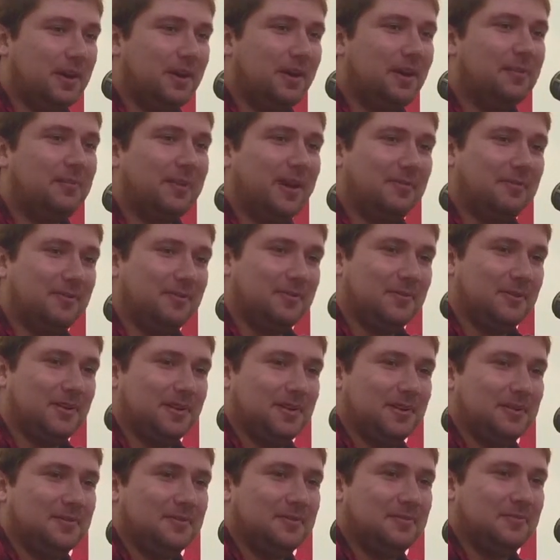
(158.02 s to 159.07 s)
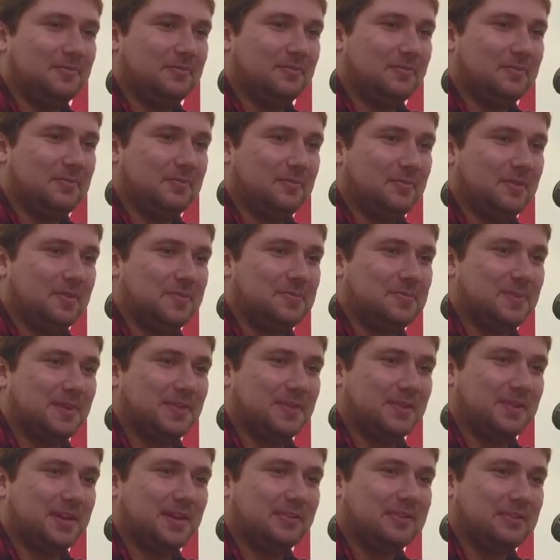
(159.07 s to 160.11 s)
We are, man. We've
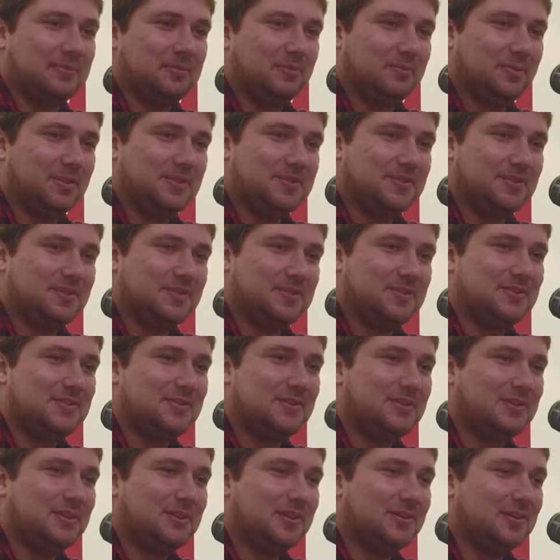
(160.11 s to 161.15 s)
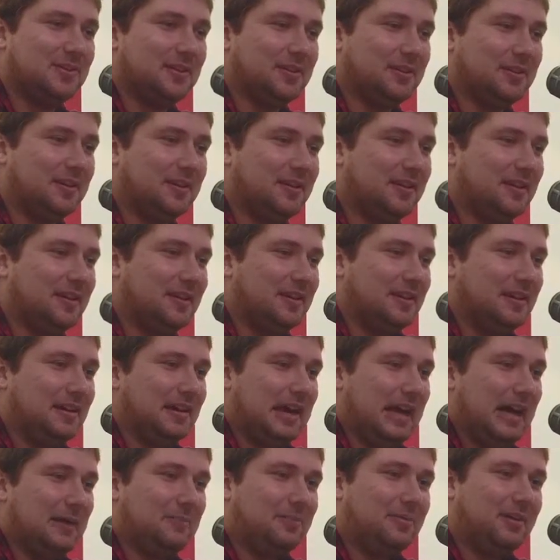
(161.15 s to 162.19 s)
spent the last couple months in the studio, and
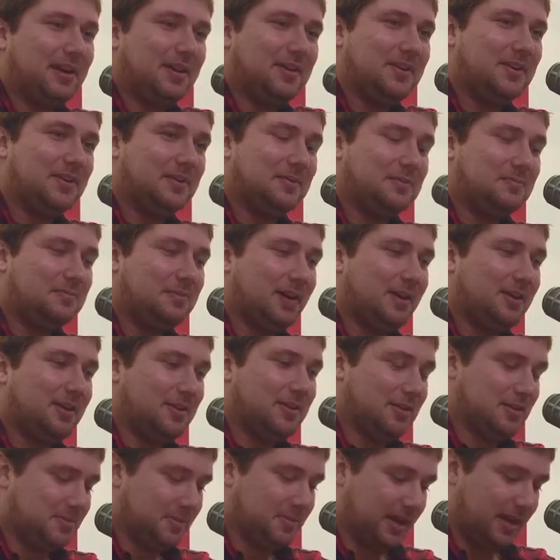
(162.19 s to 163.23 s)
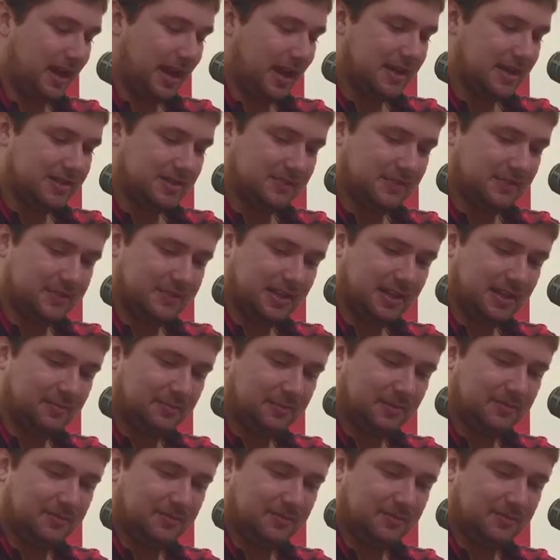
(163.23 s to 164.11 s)
I'm proud to use my guys every time.